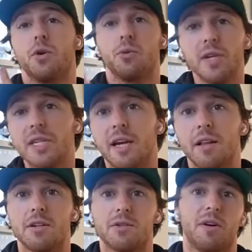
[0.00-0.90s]

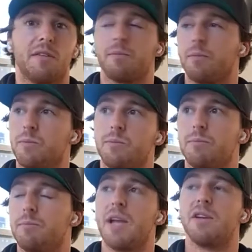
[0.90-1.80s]
retailers or
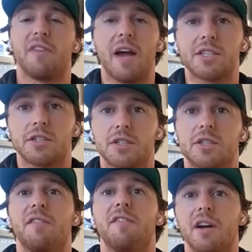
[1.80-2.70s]
manufacturers
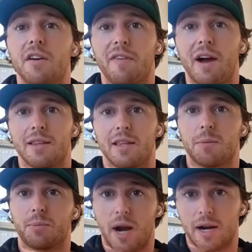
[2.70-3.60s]
could verify that the
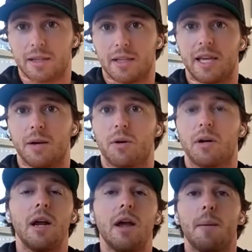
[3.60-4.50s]
product that they
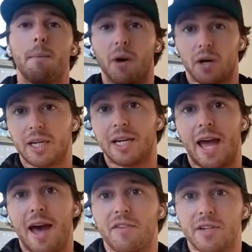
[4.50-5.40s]
were marketing and
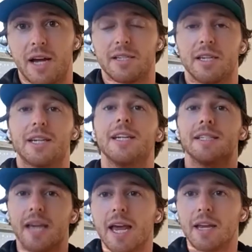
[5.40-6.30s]
advertising
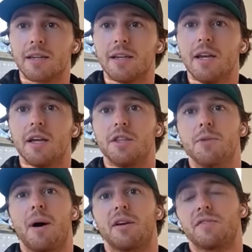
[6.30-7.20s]
contained the
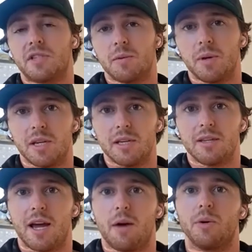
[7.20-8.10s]
amount of
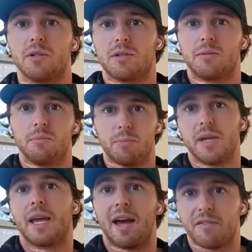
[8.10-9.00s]
CBD that was
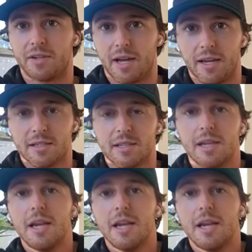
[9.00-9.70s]
being advertised.